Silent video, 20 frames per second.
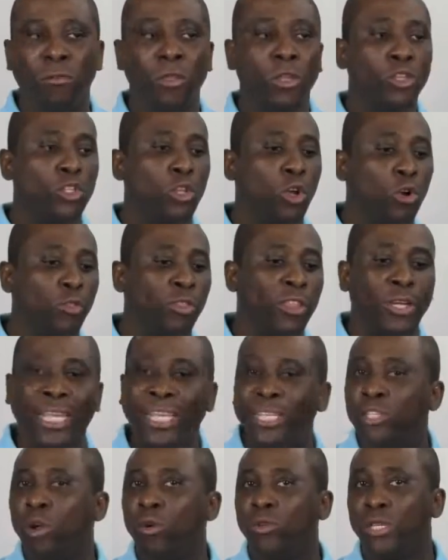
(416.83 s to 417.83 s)
So there
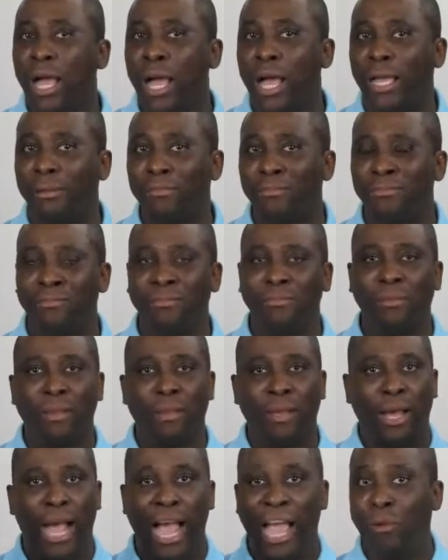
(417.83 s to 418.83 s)
is no time,
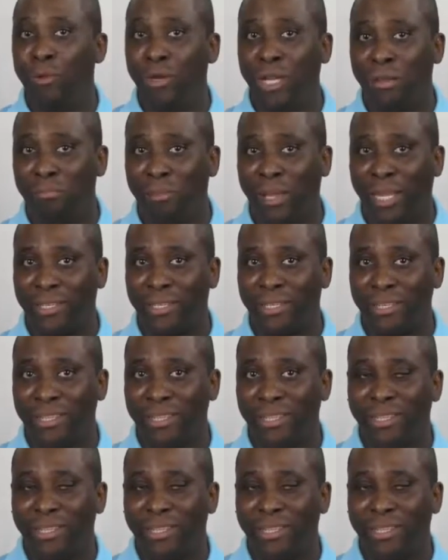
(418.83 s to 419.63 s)
I would admit,